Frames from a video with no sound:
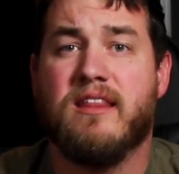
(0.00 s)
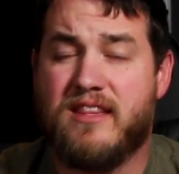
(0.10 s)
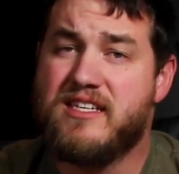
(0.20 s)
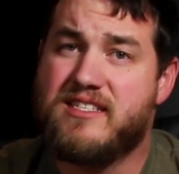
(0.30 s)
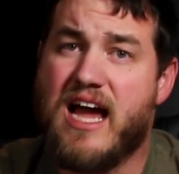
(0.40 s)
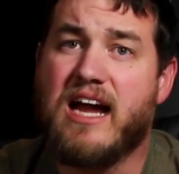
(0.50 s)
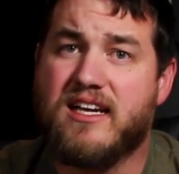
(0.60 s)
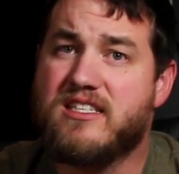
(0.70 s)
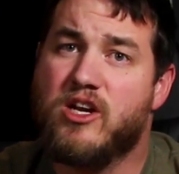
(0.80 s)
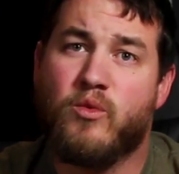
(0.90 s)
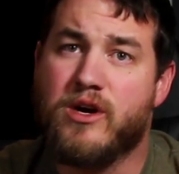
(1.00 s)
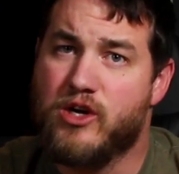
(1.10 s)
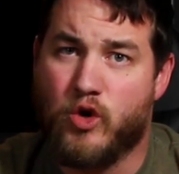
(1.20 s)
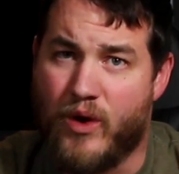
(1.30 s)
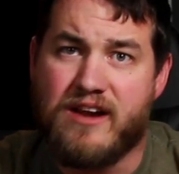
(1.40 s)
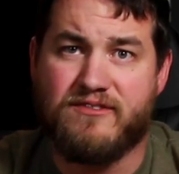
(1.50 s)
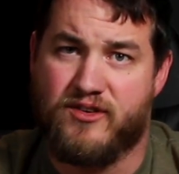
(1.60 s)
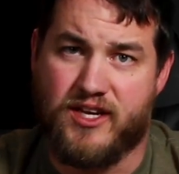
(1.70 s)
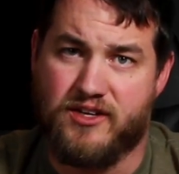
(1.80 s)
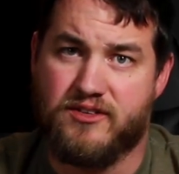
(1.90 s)
this dock is going to work great
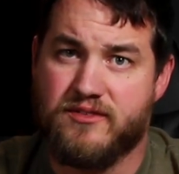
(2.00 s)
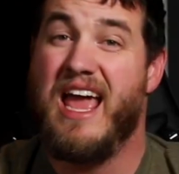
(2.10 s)
for you.